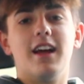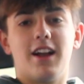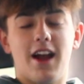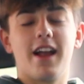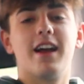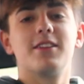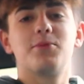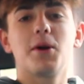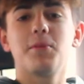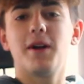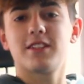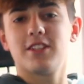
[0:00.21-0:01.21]
Alright guys,
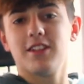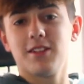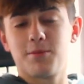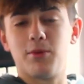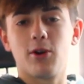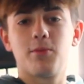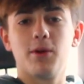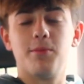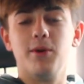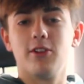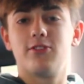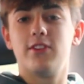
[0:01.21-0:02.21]
welcome back to another Broke Boy
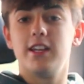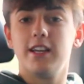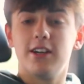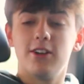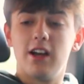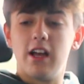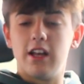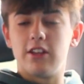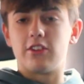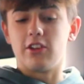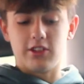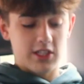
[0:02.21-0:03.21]
Builds video.
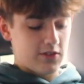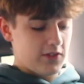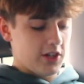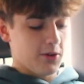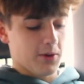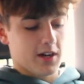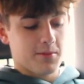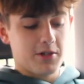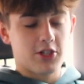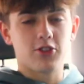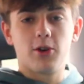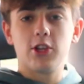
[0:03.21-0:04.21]
So in this video we're going to be
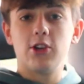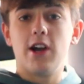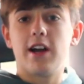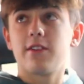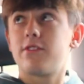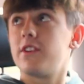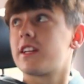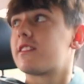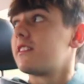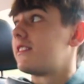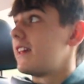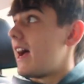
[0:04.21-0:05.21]
showing you how to fix
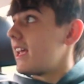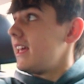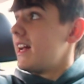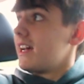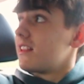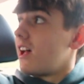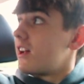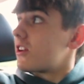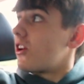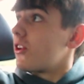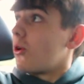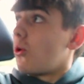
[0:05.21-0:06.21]
the saggy headliner
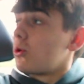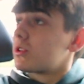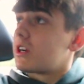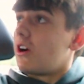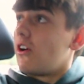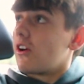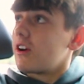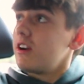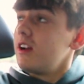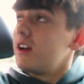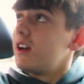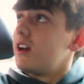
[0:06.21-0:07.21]
on an old car
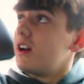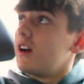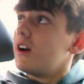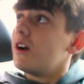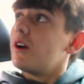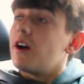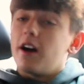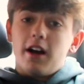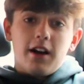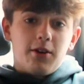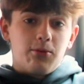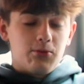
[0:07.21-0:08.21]

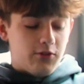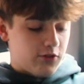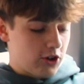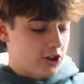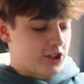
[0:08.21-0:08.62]
for